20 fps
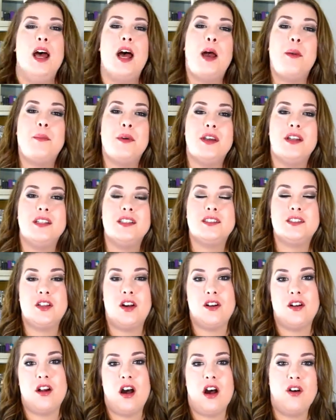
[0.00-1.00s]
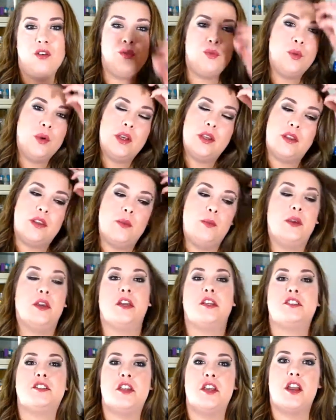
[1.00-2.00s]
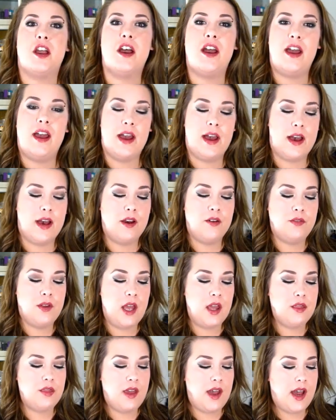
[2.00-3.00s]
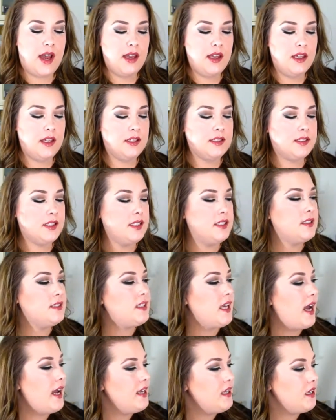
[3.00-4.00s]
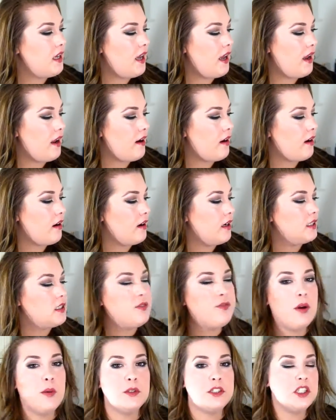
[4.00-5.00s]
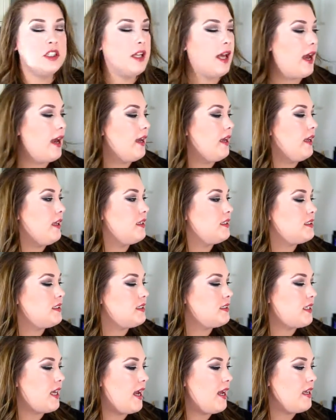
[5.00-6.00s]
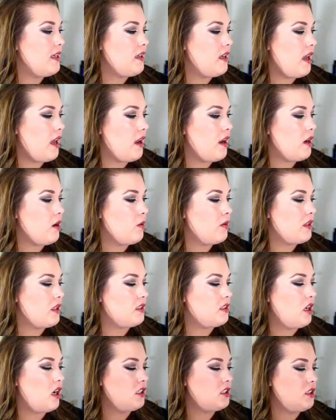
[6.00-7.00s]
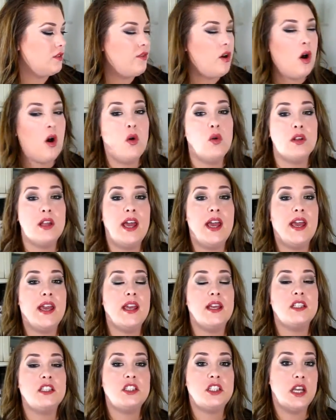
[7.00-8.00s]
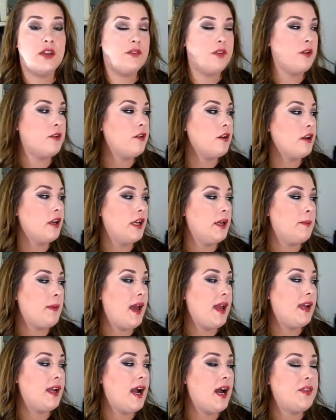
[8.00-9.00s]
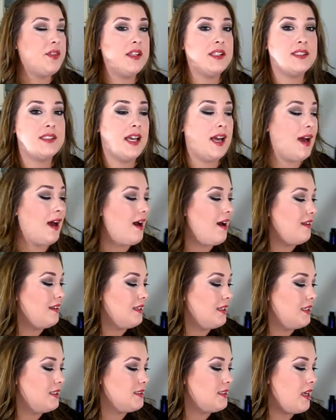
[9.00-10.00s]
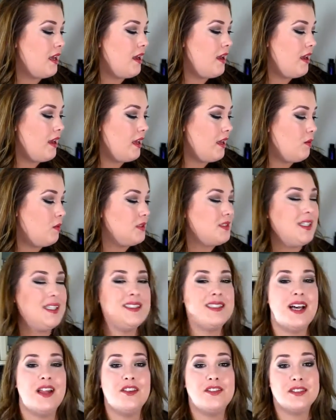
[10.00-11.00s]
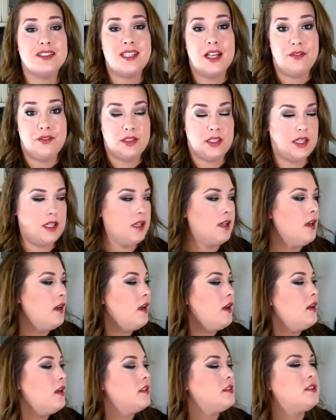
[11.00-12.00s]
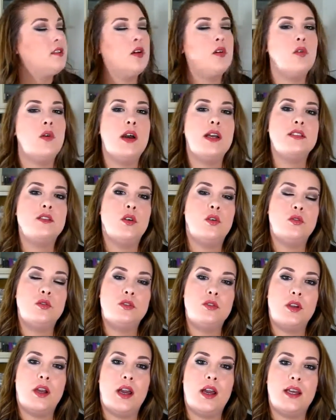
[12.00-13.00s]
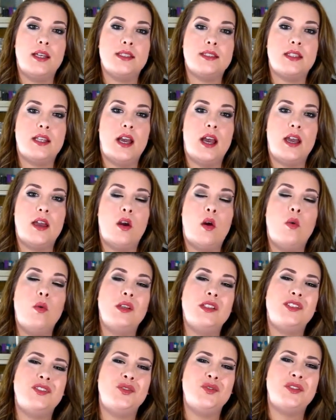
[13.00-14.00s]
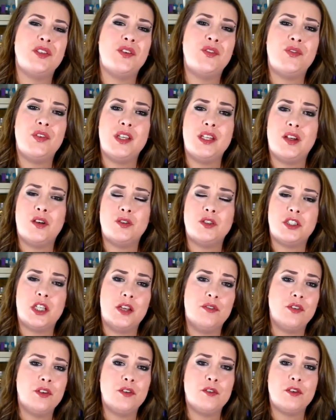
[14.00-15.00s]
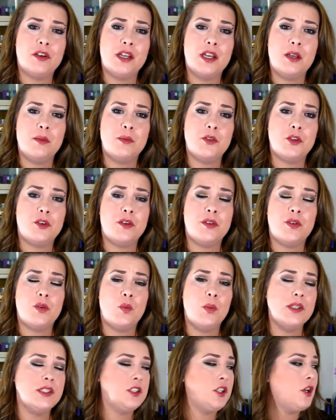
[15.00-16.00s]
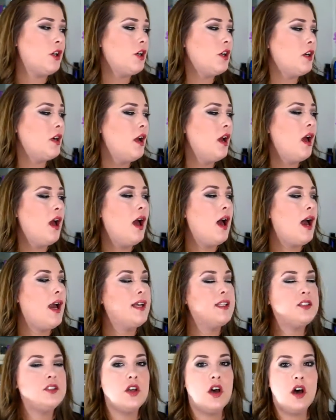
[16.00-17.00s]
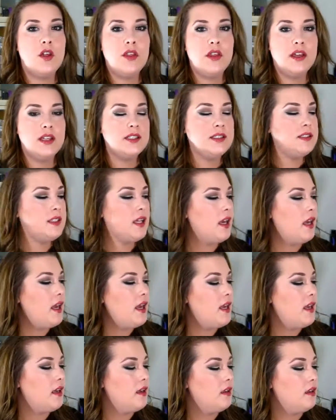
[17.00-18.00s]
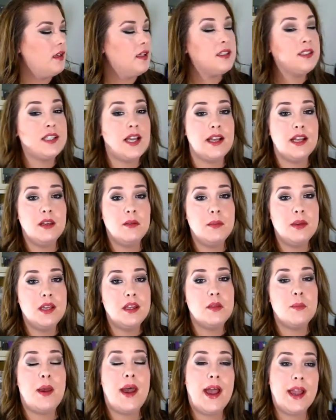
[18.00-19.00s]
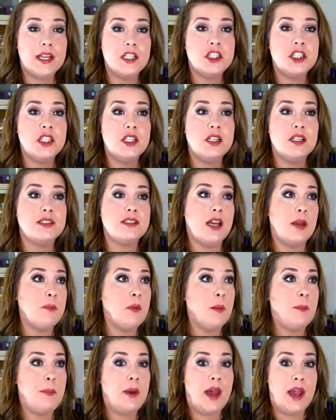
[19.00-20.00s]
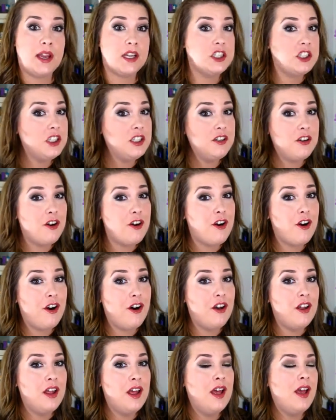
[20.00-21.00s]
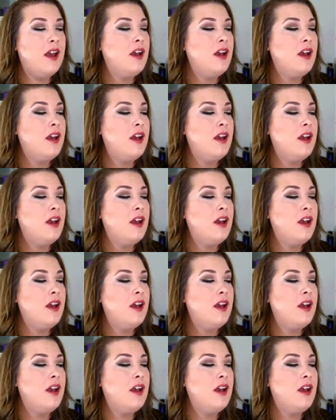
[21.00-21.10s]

I'm going to start off with the biggest thing I have, and that is the Satin Care. It's from Gillette, and it's the Satin Care with a touch of Olay shaving cream. I got this at Ollie's. It was a dollar seventy. So I told you guys that I always use Aveeno shaving cream during the winter. I saw this. It excited me, the packaging, because I'm a packaging girl.